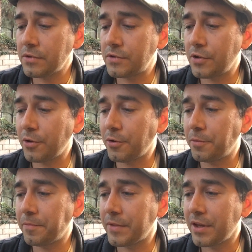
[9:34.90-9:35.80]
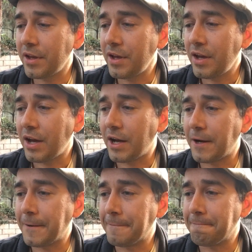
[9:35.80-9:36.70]
So
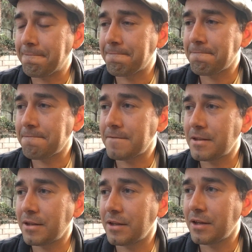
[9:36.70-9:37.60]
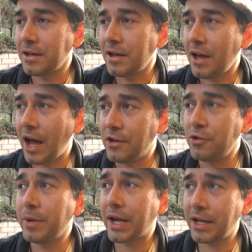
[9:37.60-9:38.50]
I
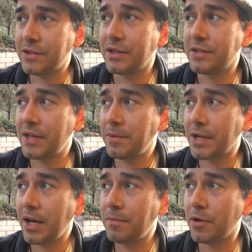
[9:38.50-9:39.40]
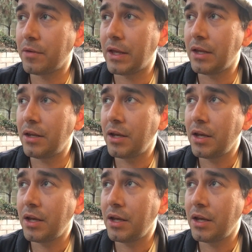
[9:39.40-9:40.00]
do recognize at the same time, though, that